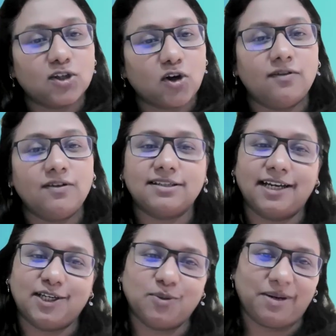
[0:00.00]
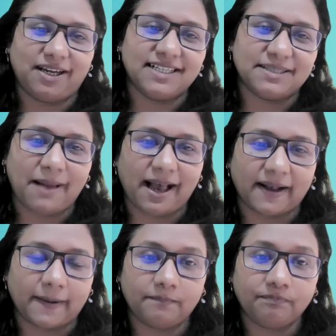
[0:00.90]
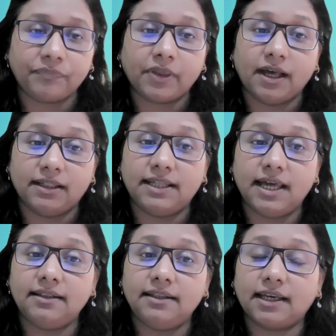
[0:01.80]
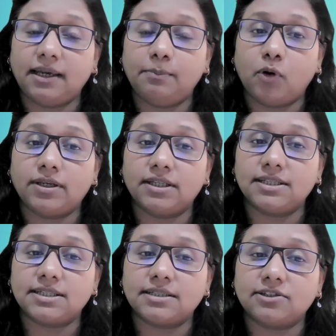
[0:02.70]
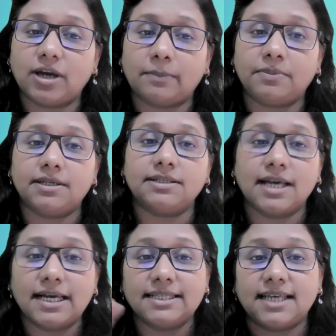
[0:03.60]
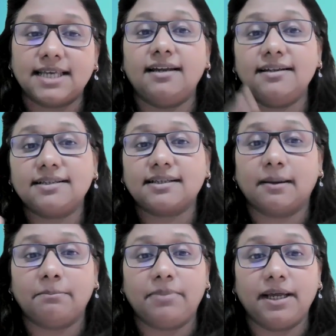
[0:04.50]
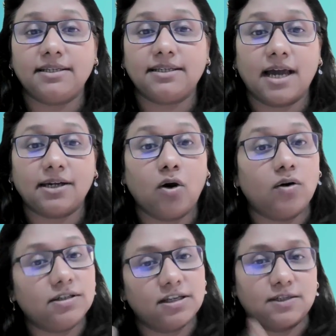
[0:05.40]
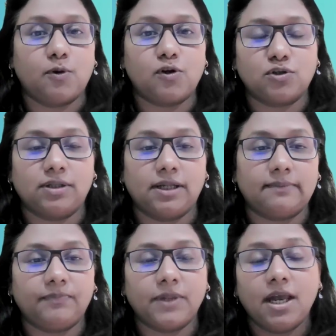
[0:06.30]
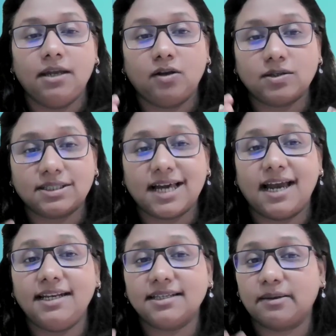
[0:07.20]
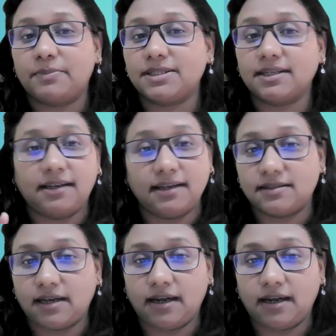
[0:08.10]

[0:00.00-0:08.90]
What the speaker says: He is always ready to bring us back. Then the key point in this chapter is Zion's complaint and God's response to that. Now, Zion is representing